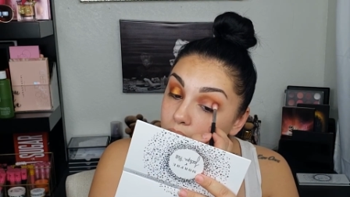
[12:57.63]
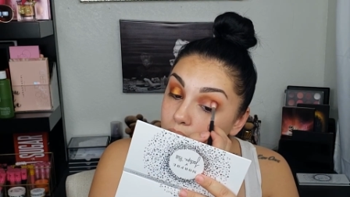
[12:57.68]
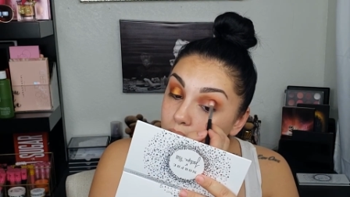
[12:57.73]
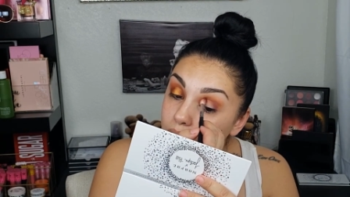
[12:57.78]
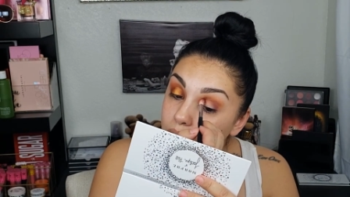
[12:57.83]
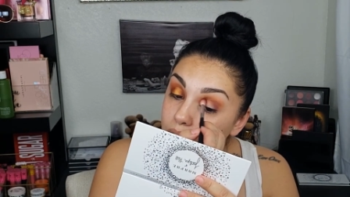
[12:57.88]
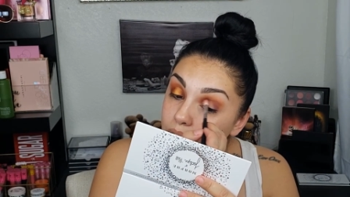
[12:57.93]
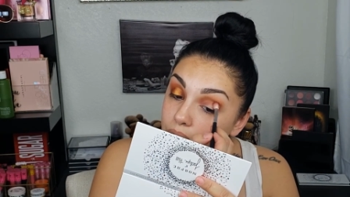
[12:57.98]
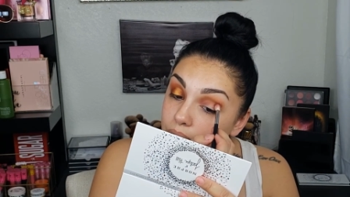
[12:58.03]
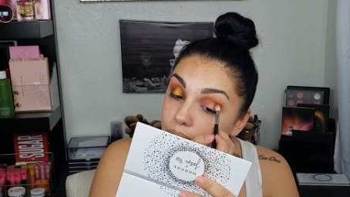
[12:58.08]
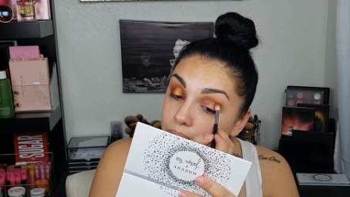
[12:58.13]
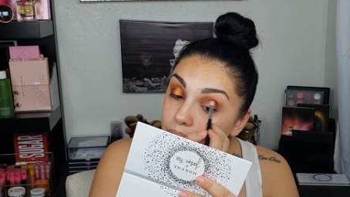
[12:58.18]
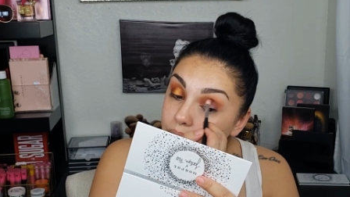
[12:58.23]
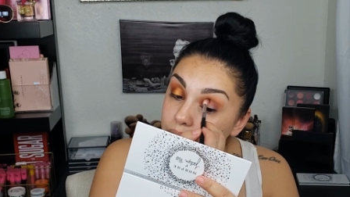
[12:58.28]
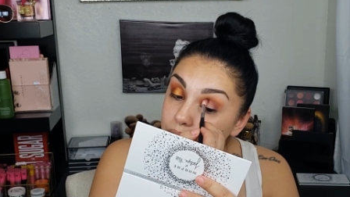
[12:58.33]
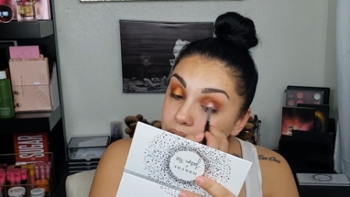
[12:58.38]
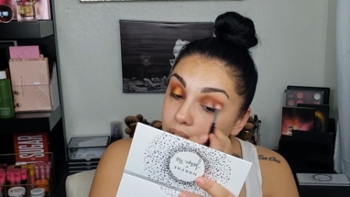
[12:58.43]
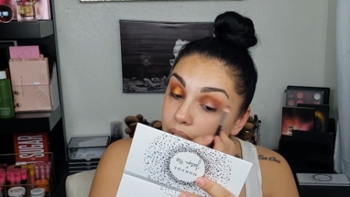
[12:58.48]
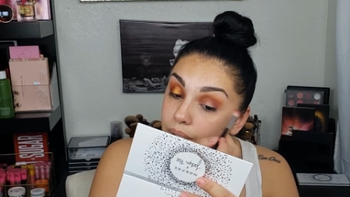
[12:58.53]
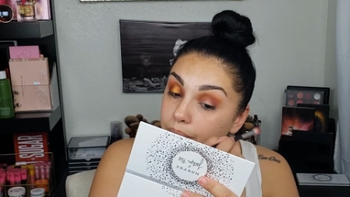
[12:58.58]
Like the
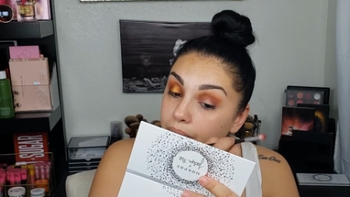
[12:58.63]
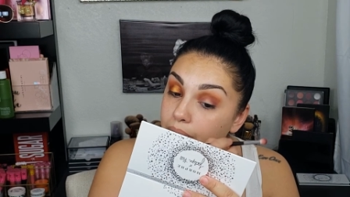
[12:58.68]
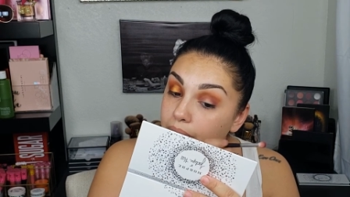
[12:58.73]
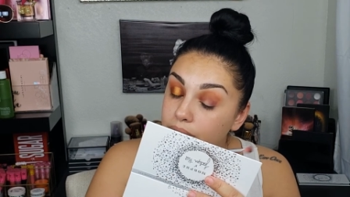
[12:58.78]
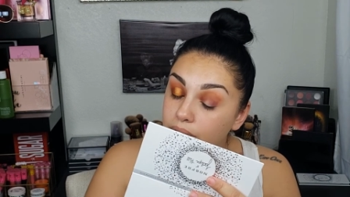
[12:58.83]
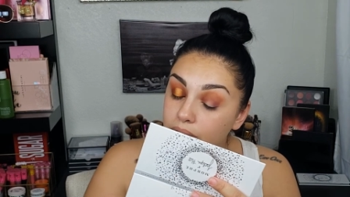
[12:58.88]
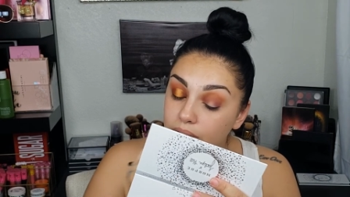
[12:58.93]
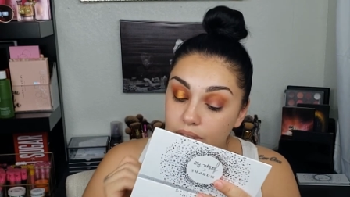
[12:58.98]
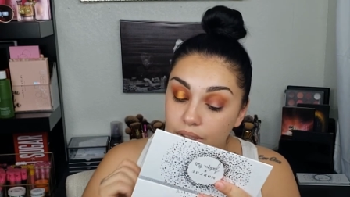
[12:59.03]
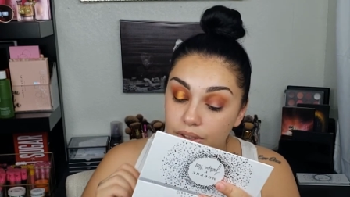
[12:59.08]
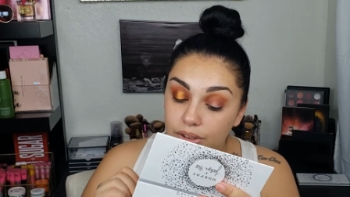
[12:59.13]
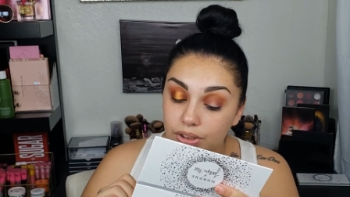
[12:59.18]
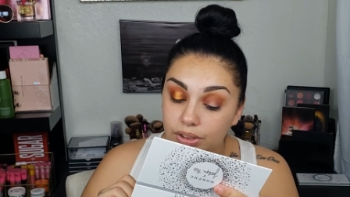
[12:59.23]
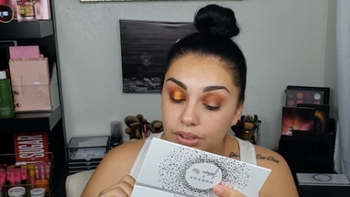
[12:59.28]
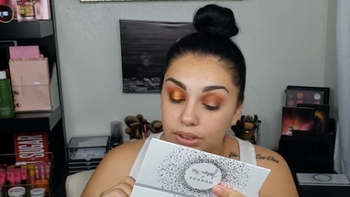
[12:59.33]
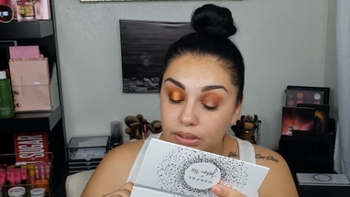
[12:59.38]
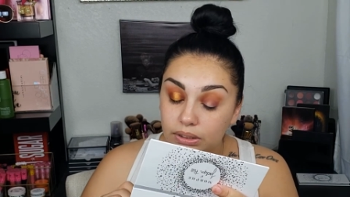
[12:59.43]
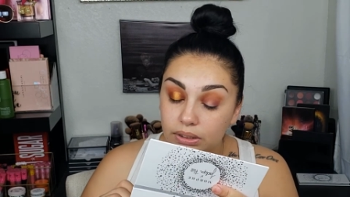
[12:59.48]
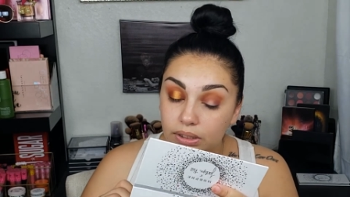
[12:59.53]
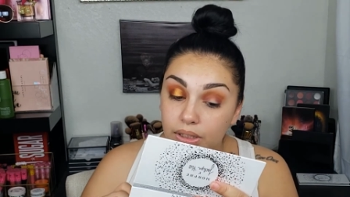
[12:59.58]
first eye, we had such
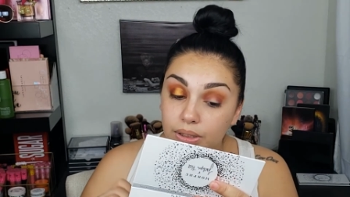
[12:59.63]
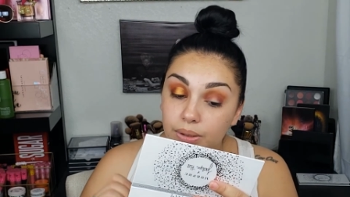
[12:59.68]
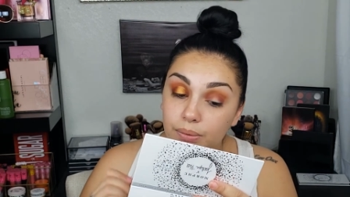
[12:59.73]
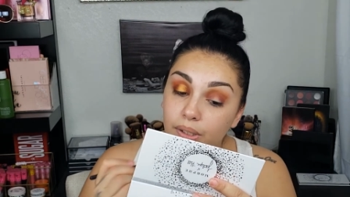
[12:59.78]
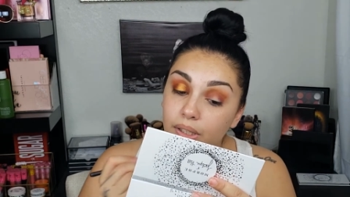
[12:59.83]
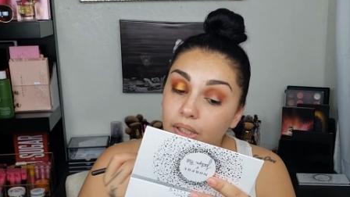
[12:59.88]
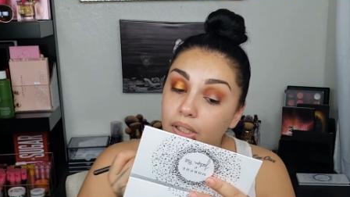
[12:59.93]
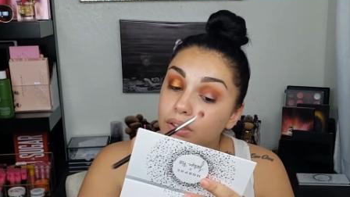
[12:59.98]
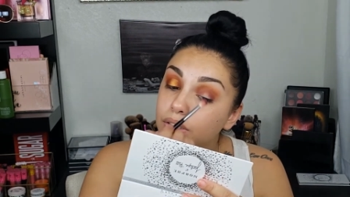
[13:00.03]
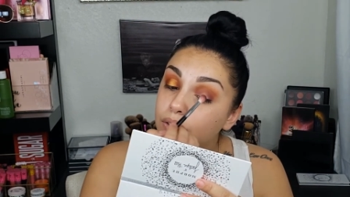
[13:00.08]
success with it,